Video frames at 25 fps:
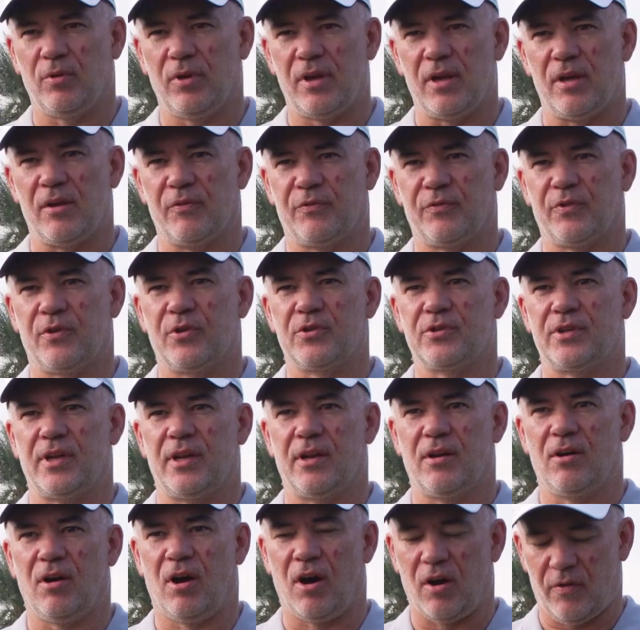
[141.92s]
really the first
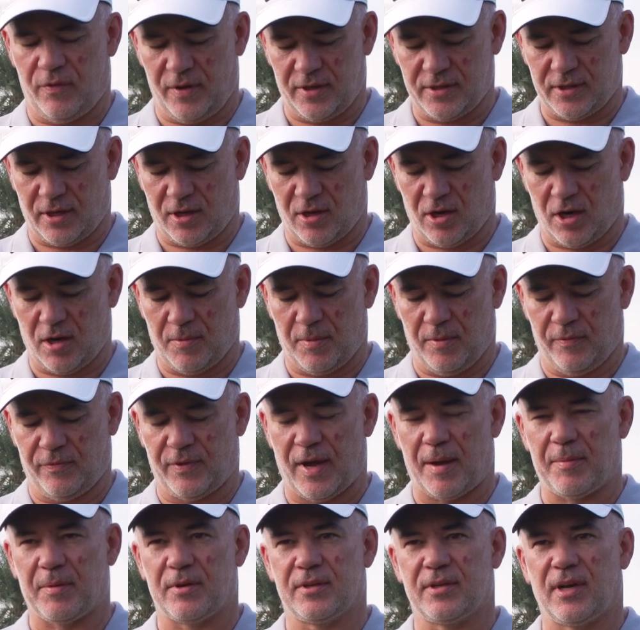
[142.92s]
in golf, is a carbon
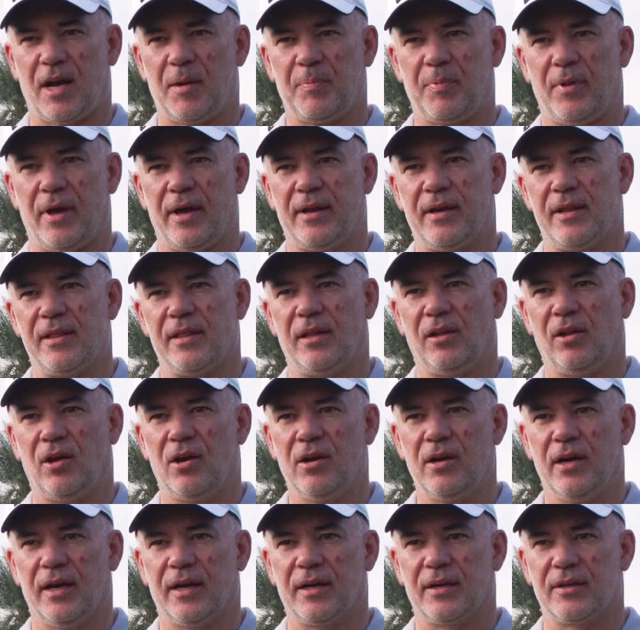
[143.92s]
fiber top line in the
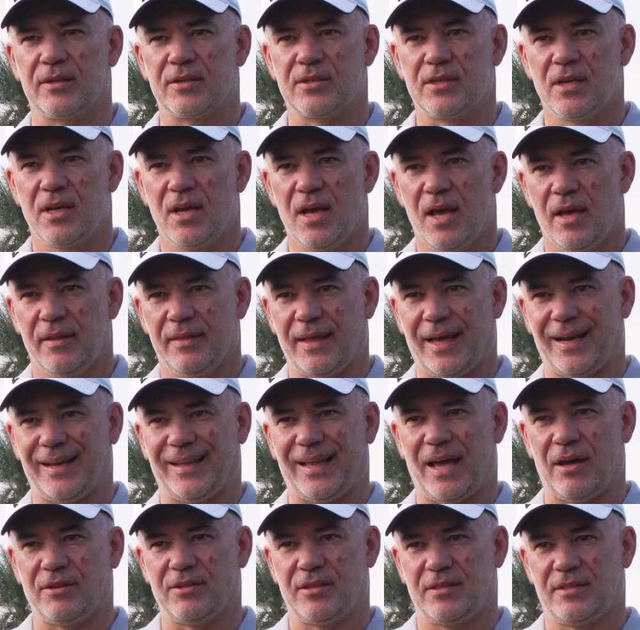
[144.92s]
long irons. That
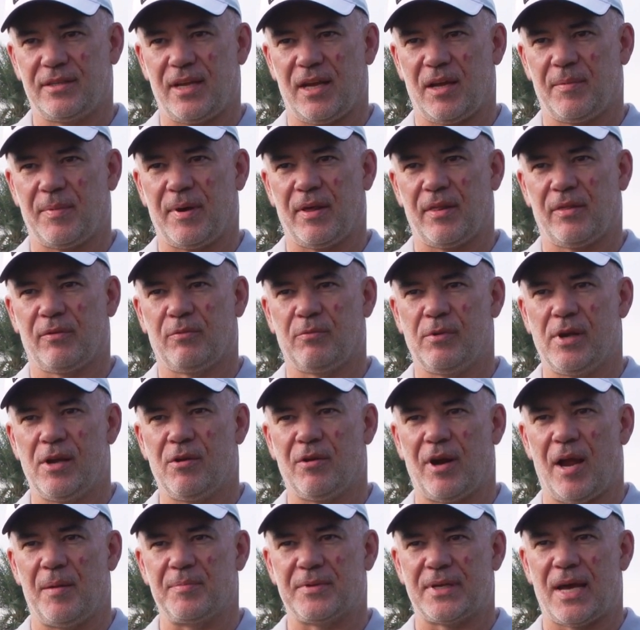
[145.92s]
allows us to take about three
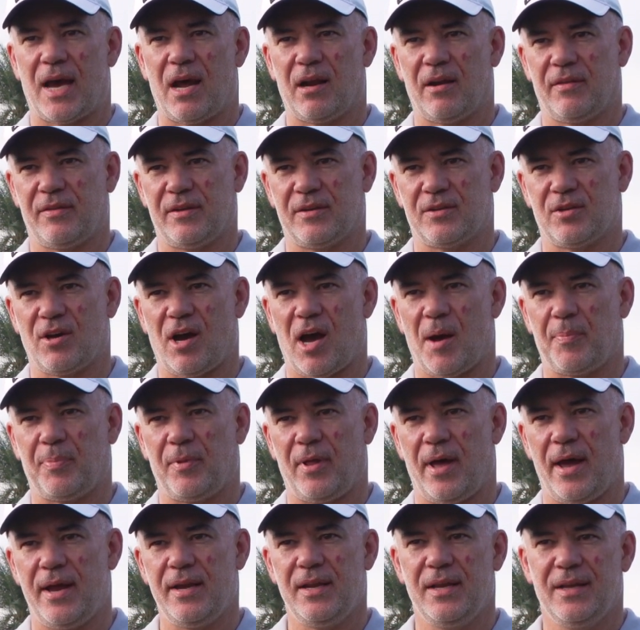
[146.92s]
grams out of the top
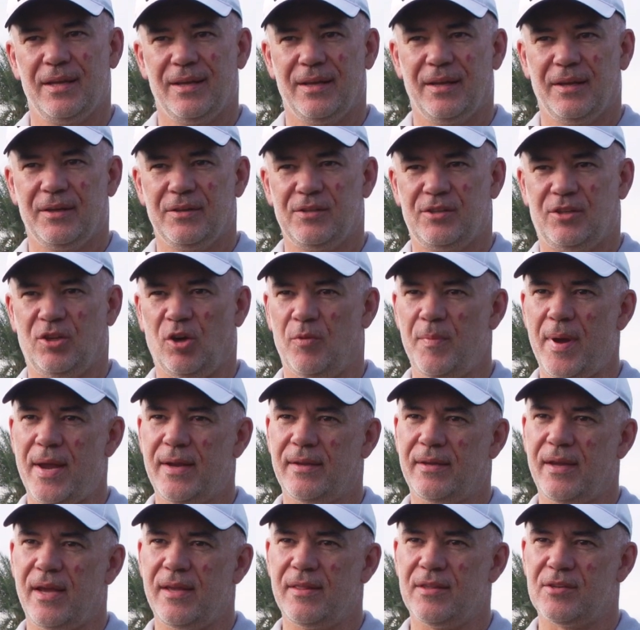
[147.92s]
line, Still
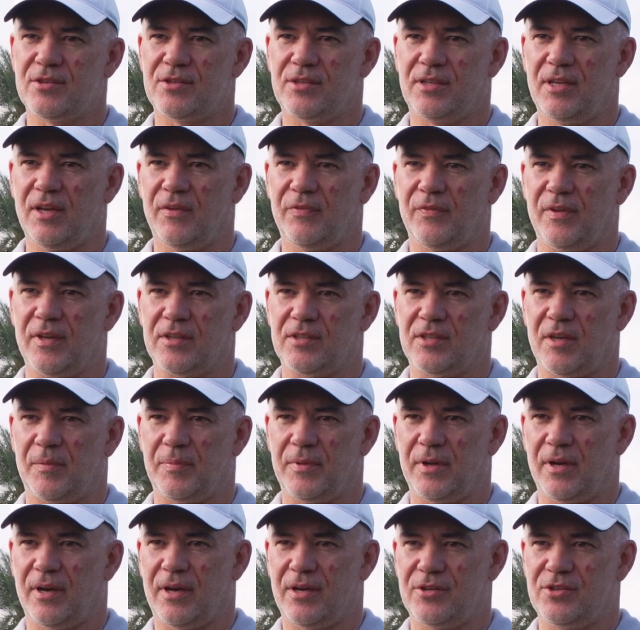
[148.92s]
maintain the stiffness up
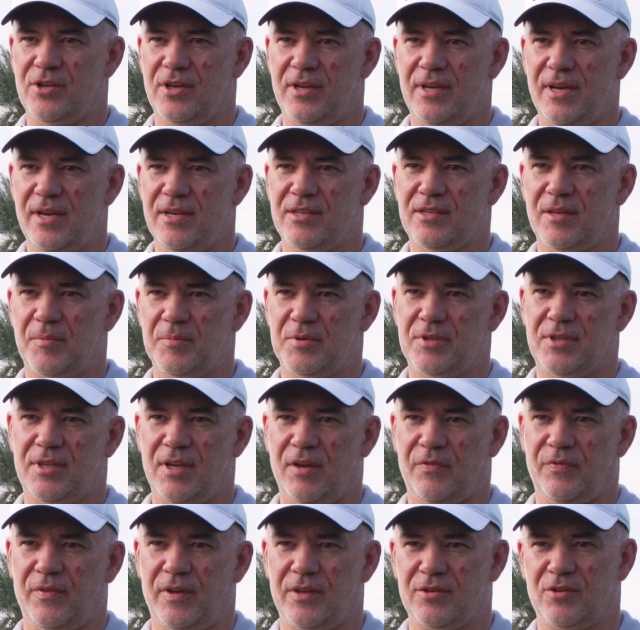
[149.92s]
there because you need some
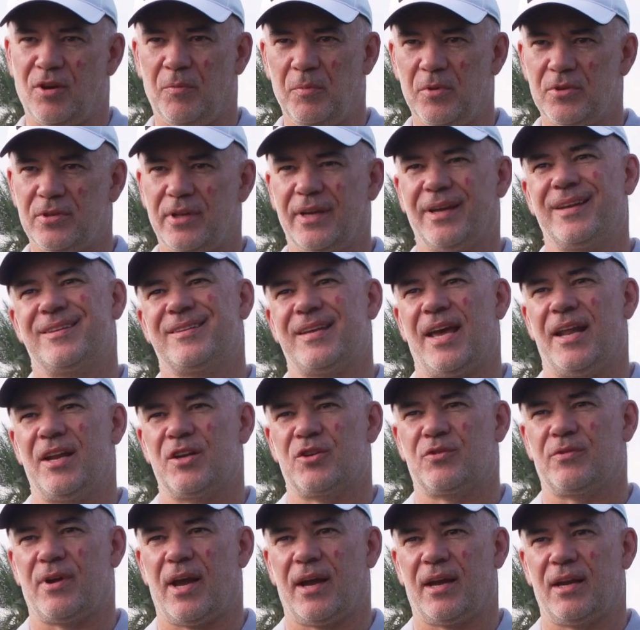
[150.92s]
stiffness, almost like a
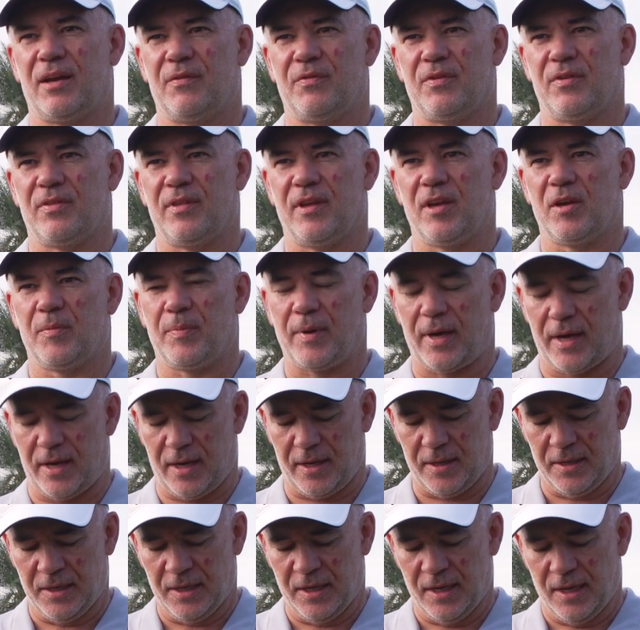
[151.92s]
tennis racket if you think about it,